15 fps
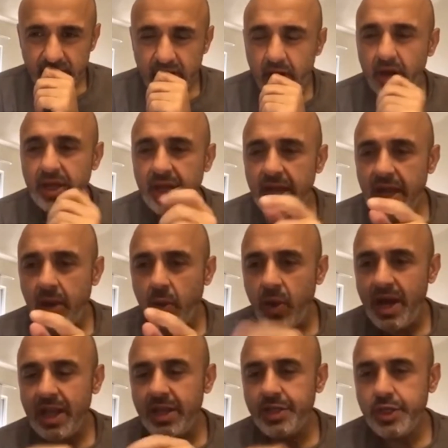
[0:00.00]
Okay, now
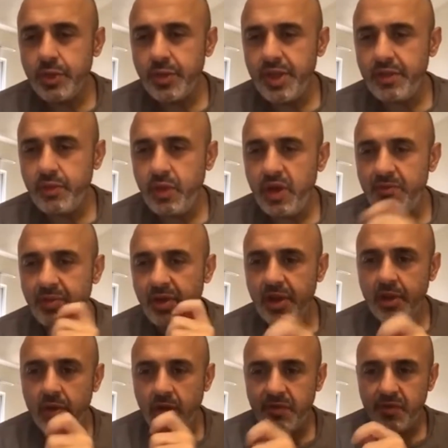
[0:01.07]
why did you read 12 but
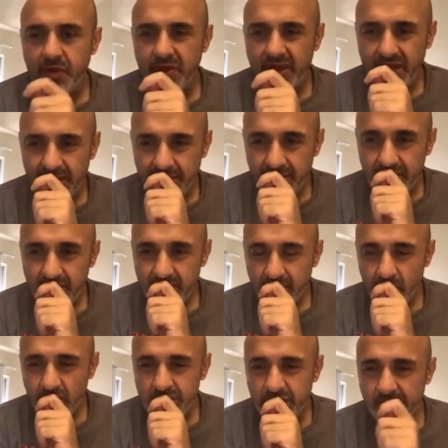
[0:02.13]
ignore verse 11,
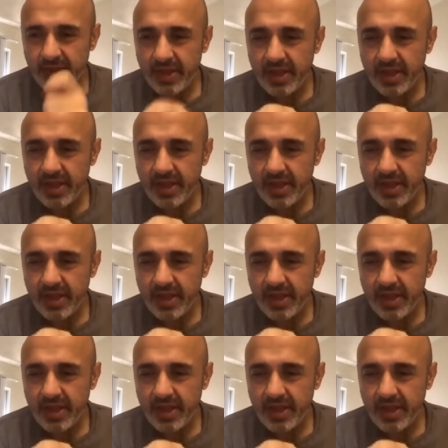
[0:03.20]
which is the